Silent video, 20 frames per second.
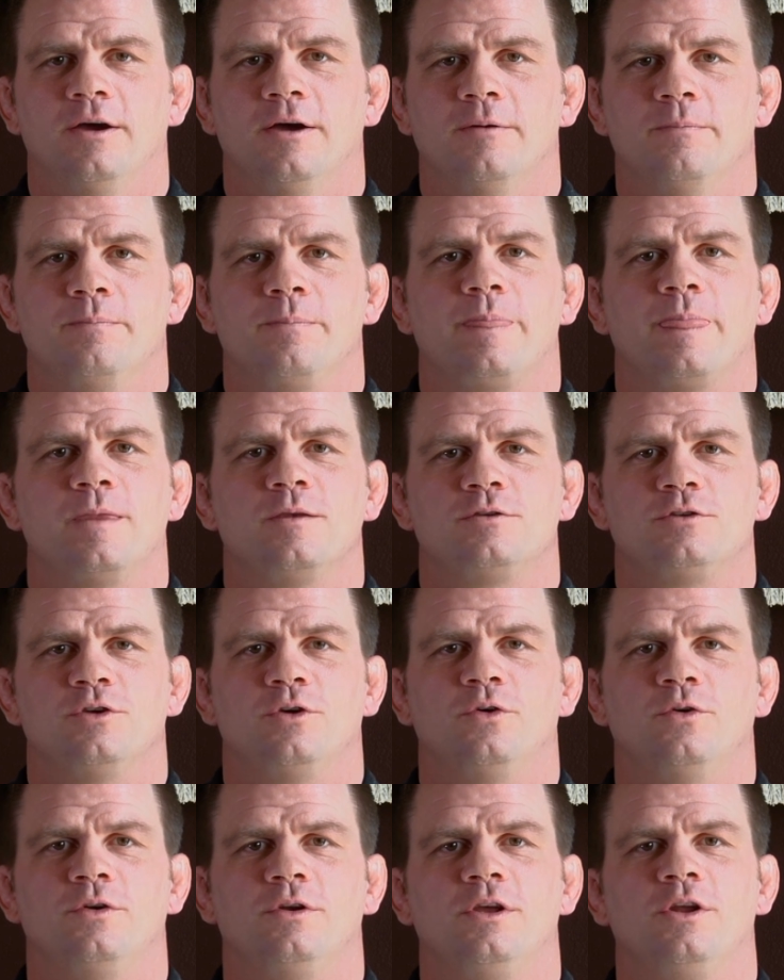um,
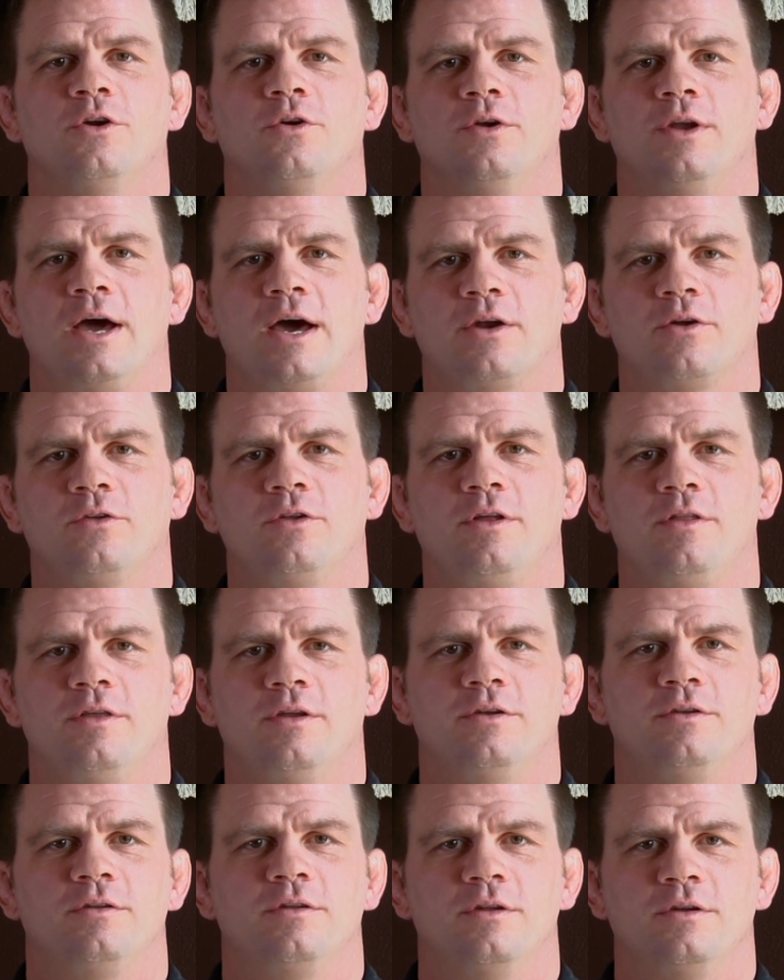so, you know, not only
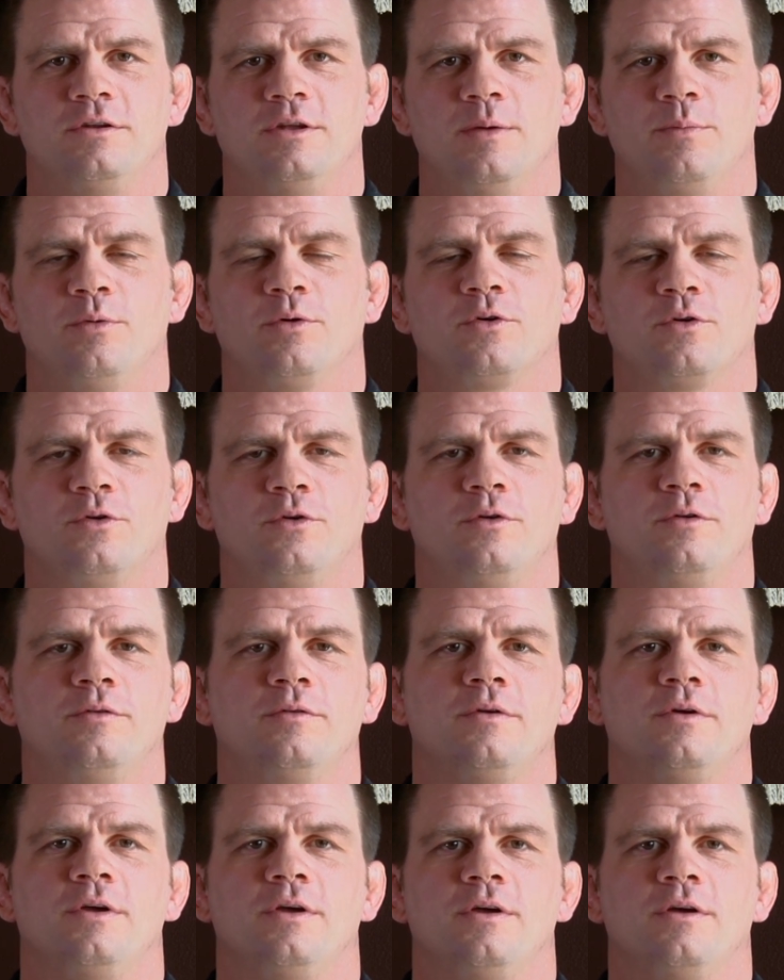the, the
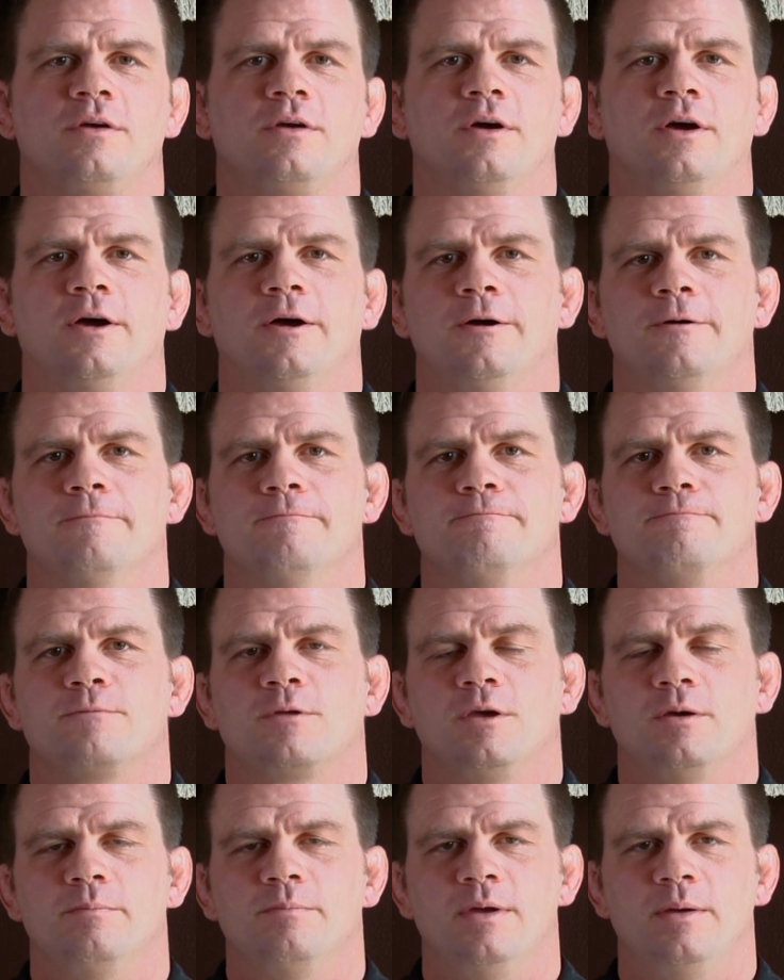typical um,
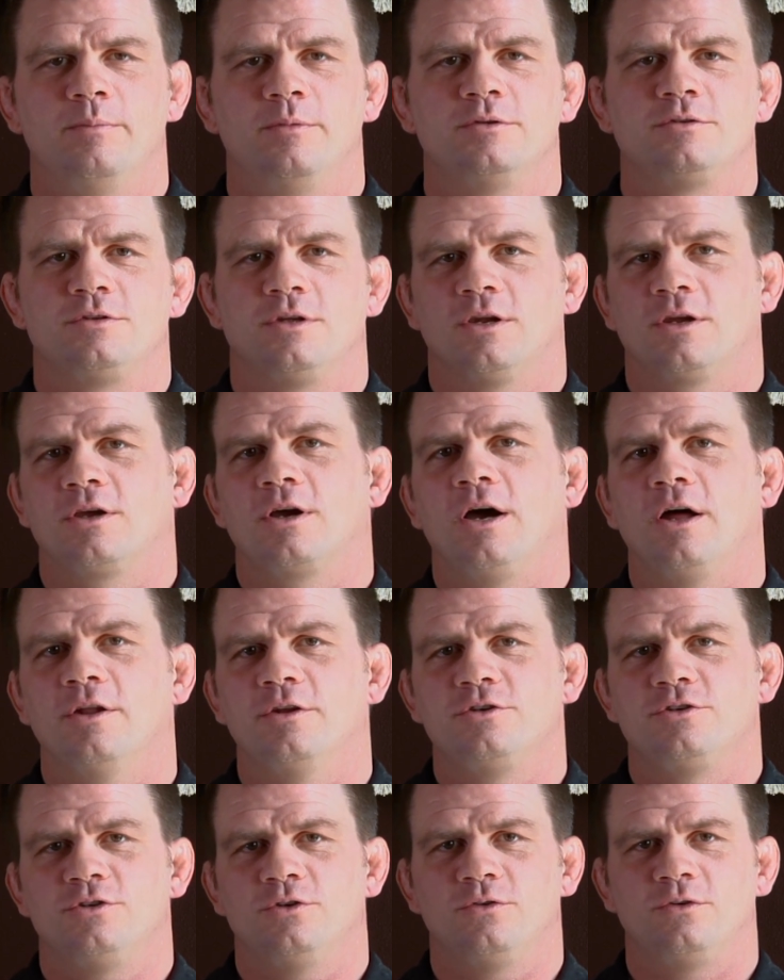commitments that a
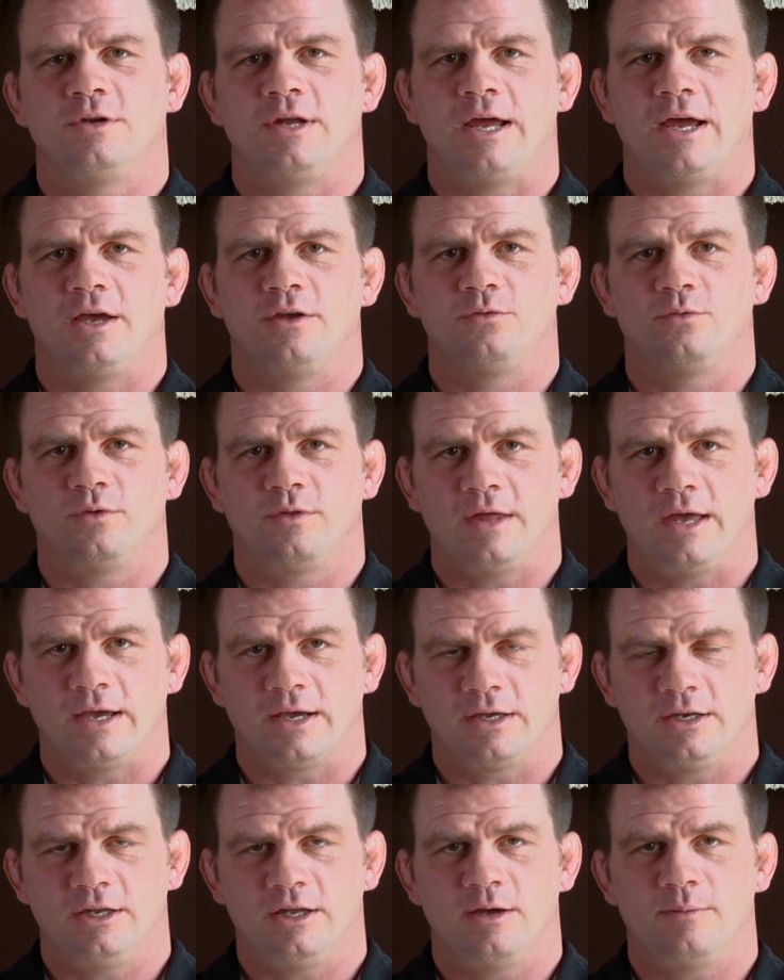college student has with
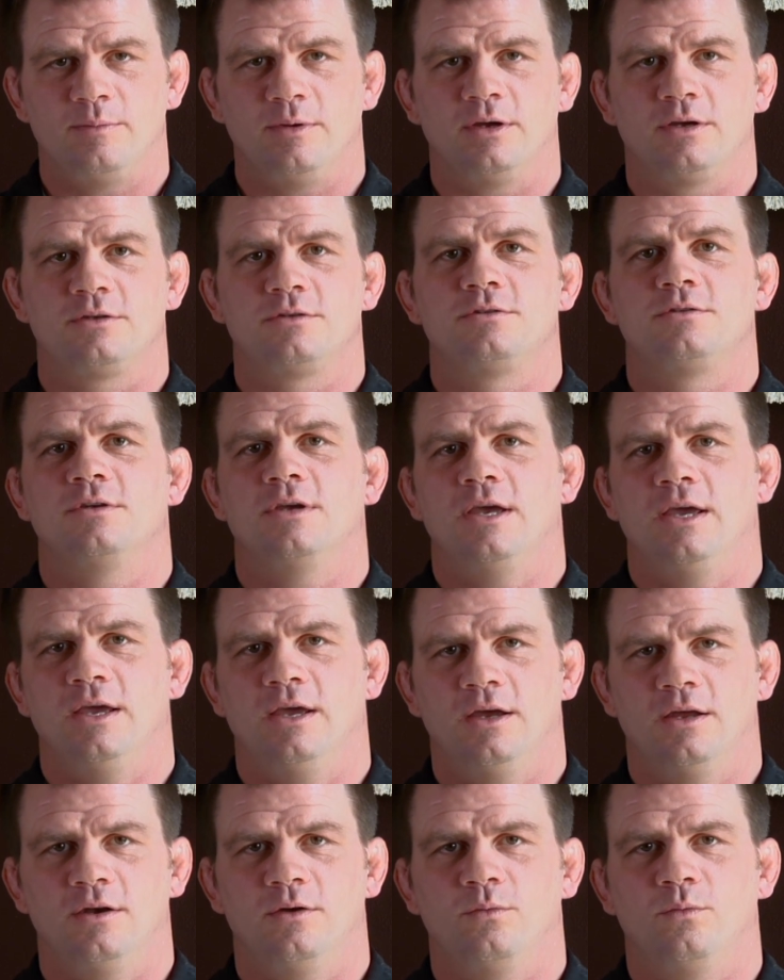academics
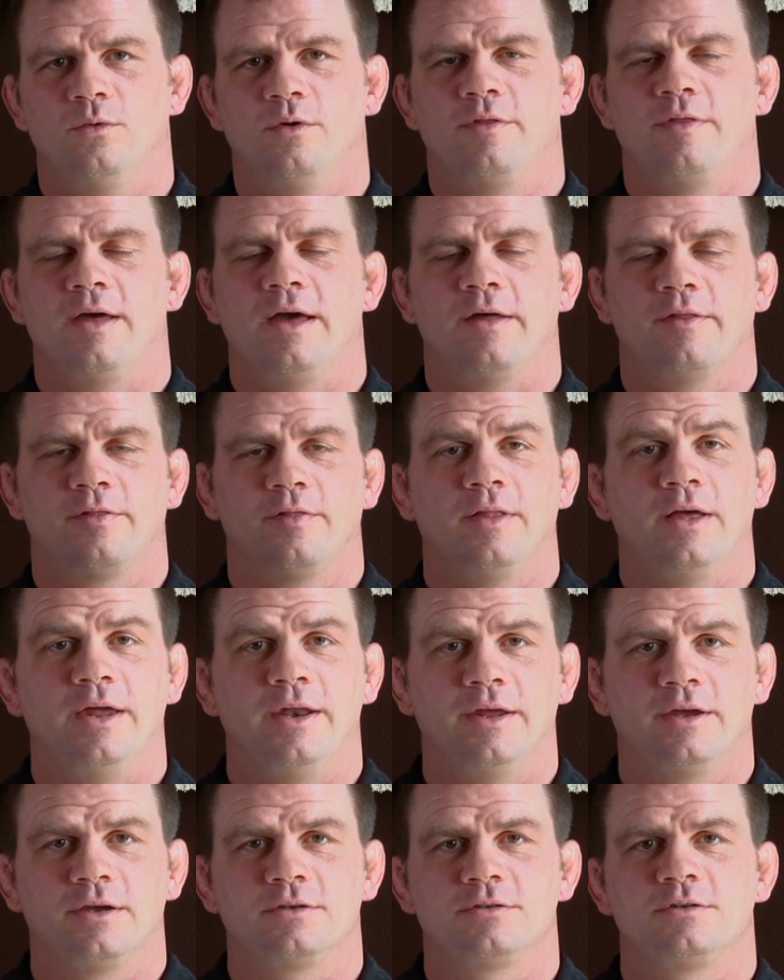and with
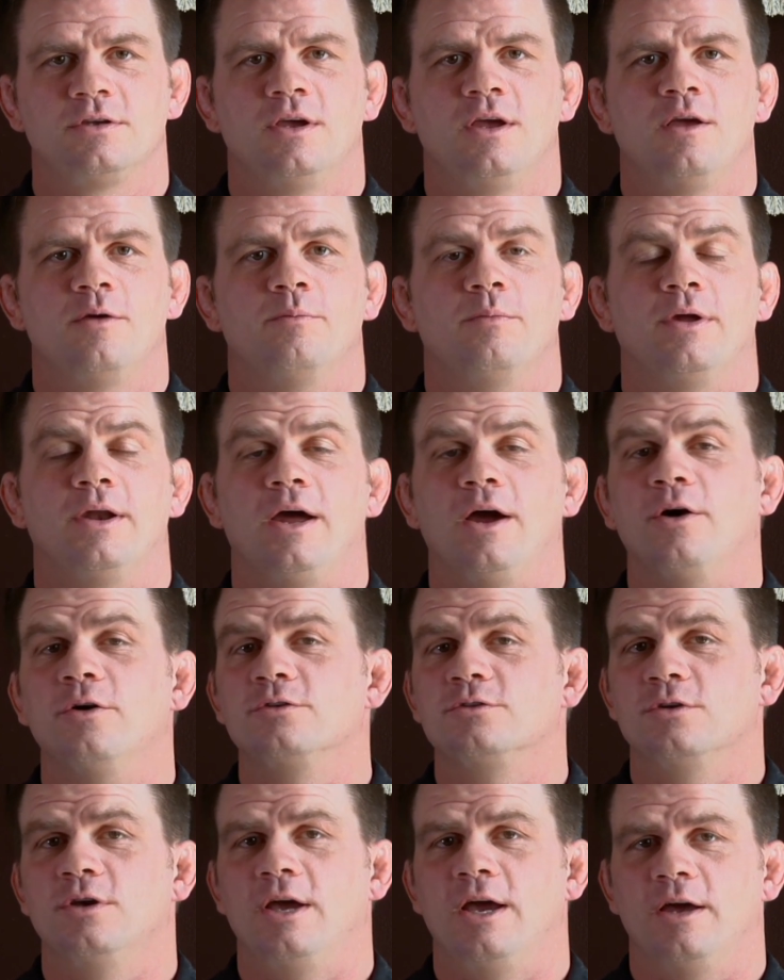athletics. But I
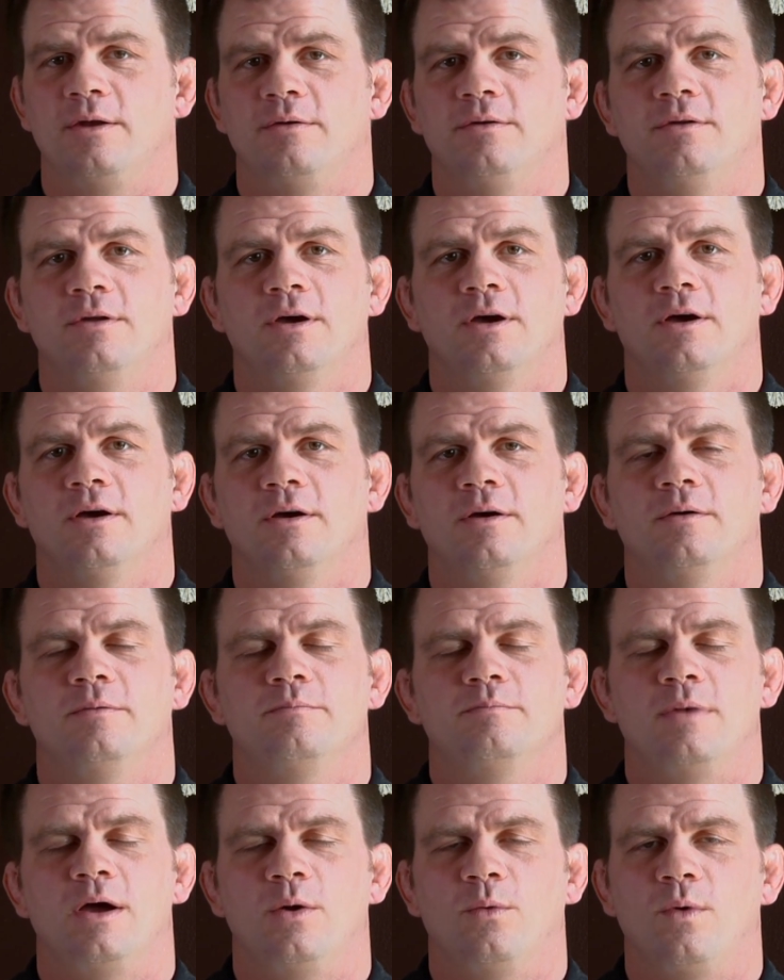also had uh,
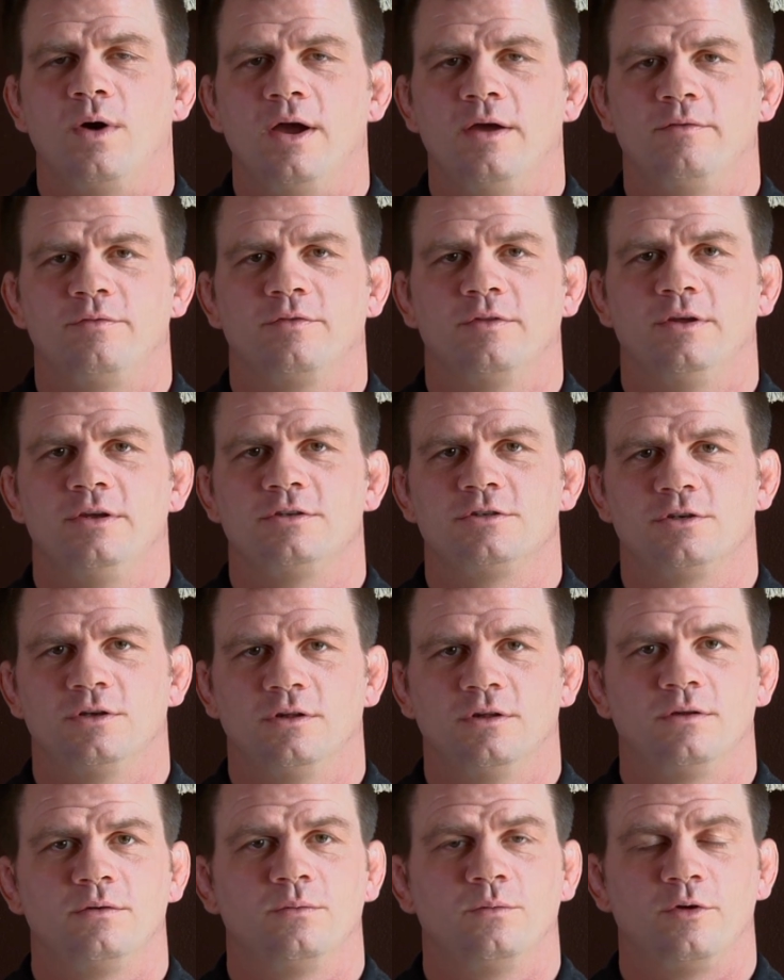my wife
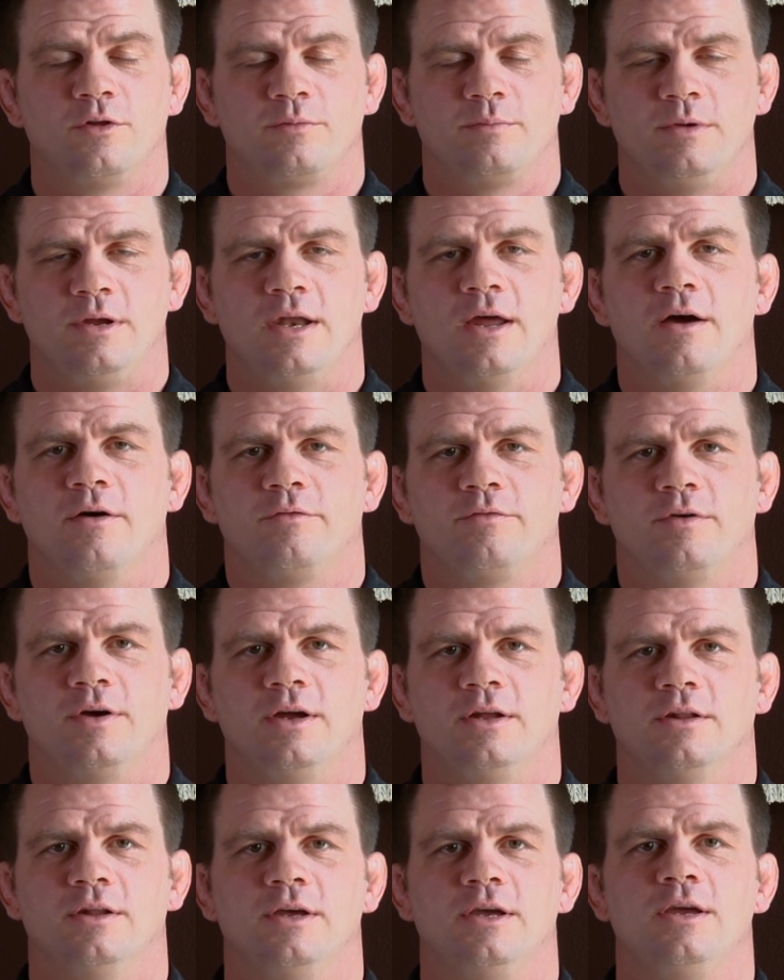Lisa with me now
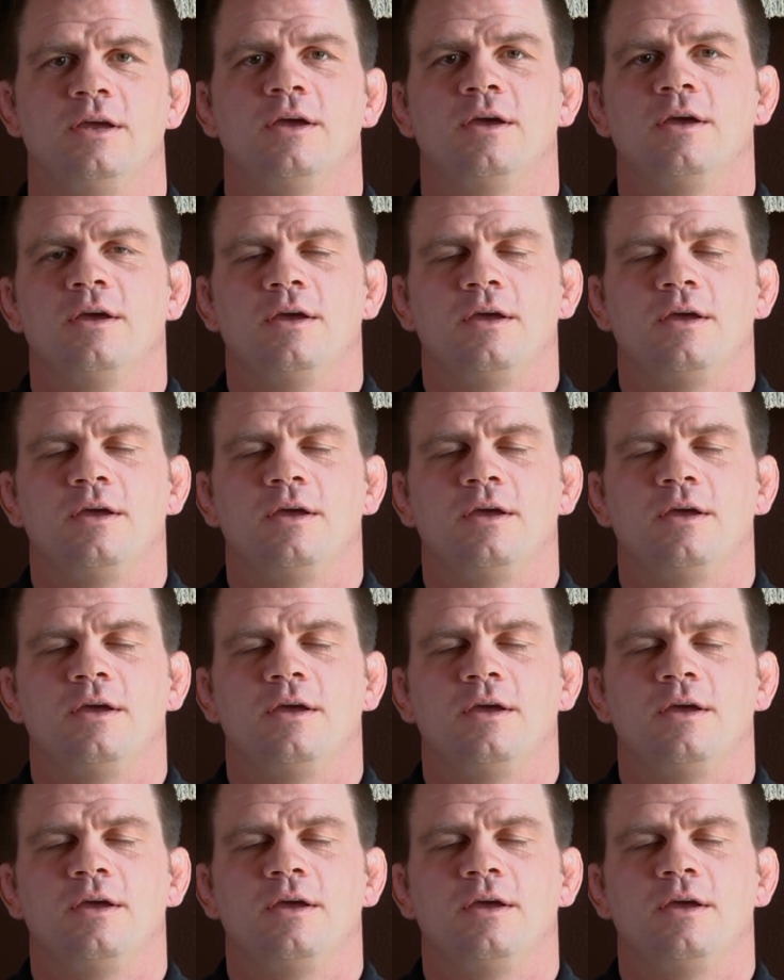finally.